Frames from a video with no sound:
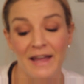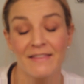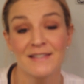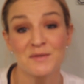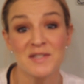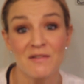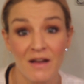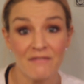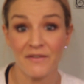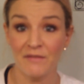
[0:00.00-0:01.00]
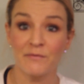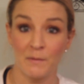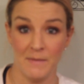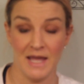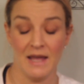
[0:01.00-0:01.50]
and this was a lot of fun
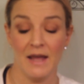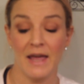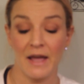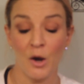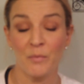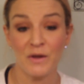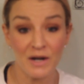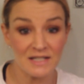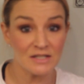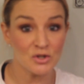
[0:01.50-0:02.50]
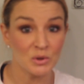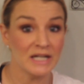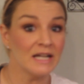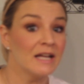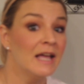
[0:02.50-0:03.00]
for me, and I hope that you guys
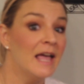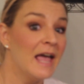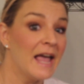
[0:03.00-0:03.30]
enjoyed it.